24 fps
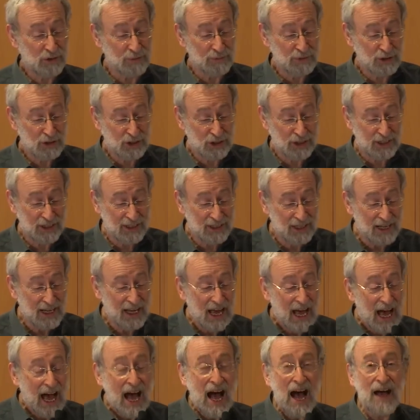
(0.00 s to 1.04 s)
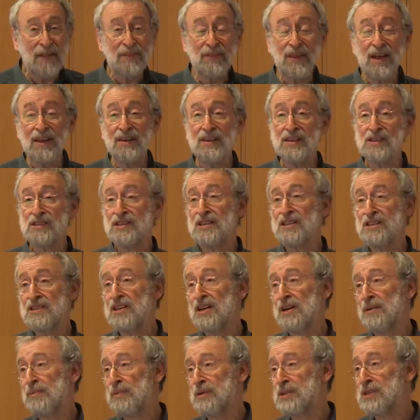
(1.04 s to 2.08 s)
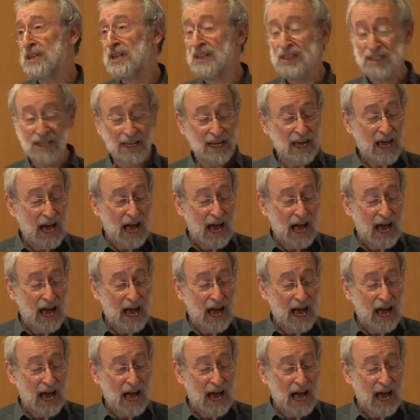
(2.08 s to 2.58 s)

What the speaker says: machine, and then it's interpreted